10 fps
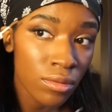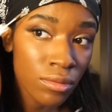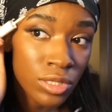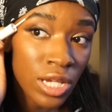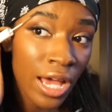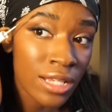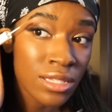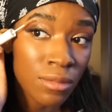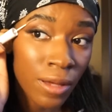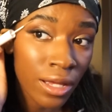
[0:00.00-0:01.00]
Which it has
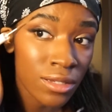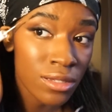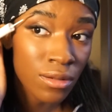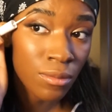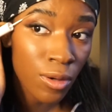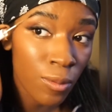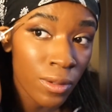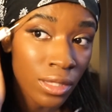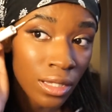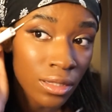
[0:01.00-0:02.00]
in the past, so I'm
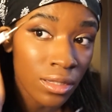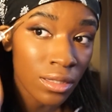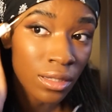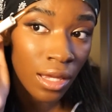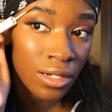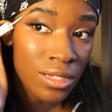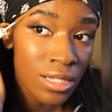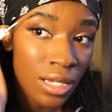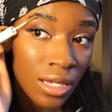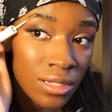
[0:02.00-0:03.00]
hoping that that is
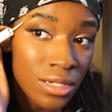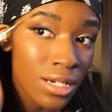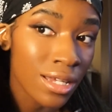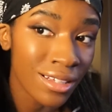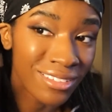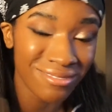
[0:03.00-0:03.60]
the case today.